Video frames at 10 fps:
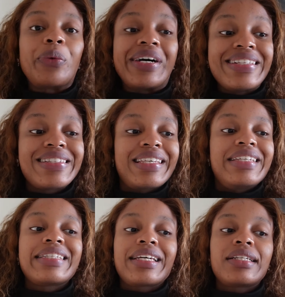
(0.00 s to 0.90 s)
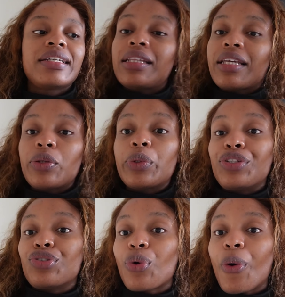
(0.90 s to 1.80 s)
one is heated and the other one
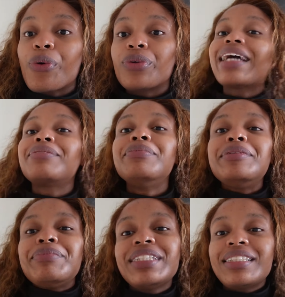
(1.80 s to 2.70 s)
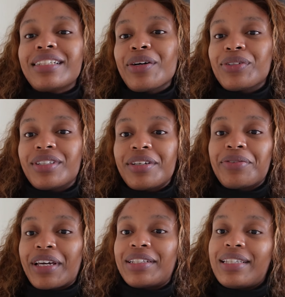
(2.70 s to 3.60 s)
is cold. I'd be missing out
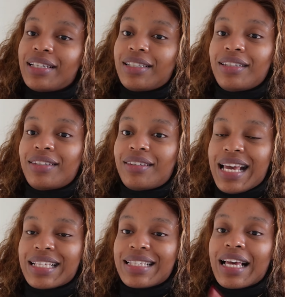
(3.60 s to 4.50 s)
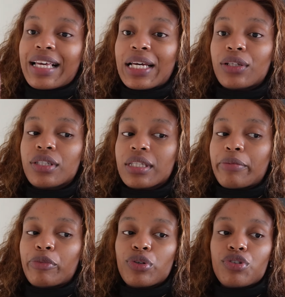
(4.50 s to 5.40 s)
if I didn't. Yes, I got
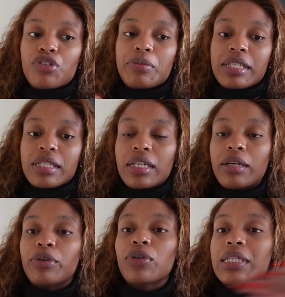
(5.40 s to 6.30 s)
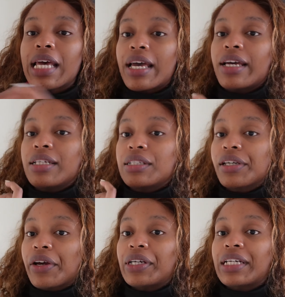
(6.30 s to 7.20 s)
some costume yesterday because I hadn't
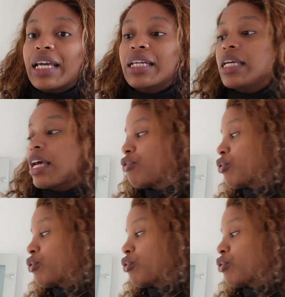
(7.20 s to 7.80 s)
carried any. I